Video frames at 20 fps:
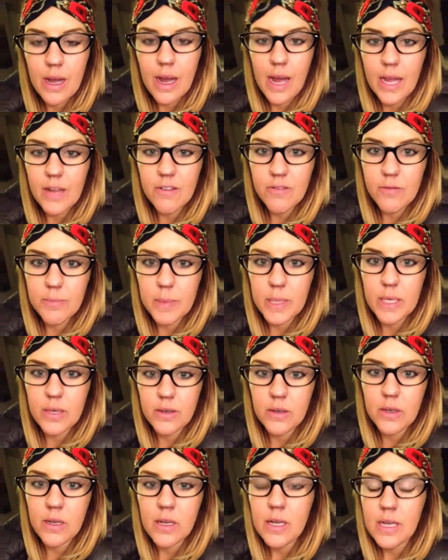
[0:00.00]
I've
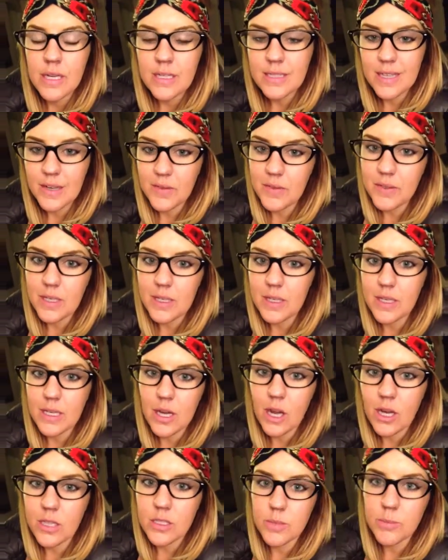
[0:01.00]
been definitely
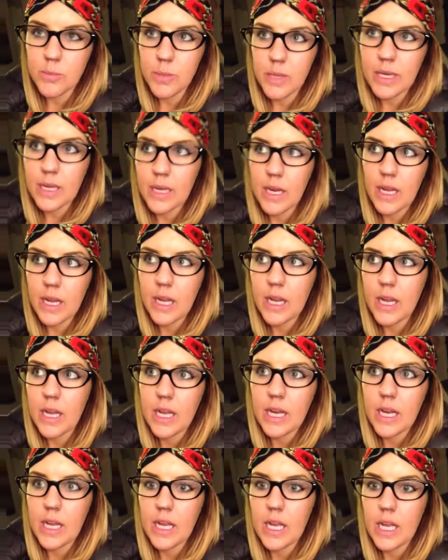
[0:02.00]
contemplating
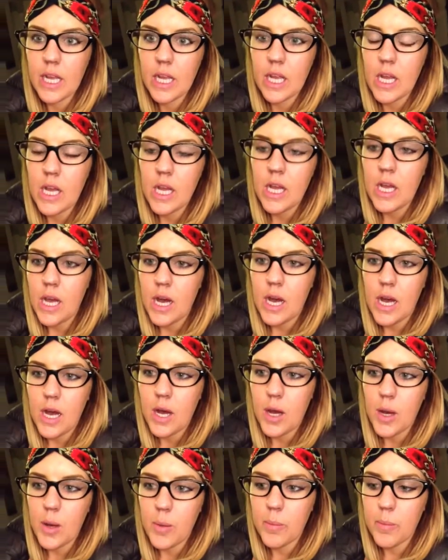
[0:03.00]
getting
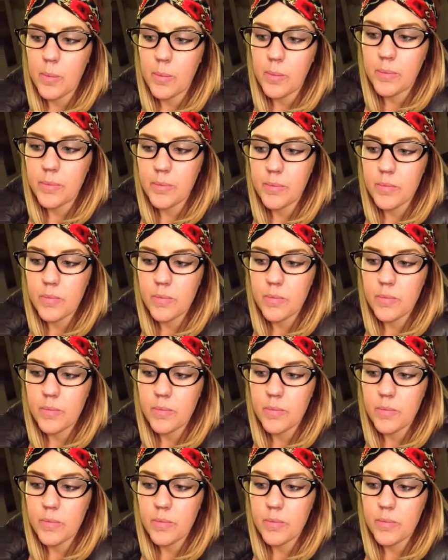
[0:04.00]
um,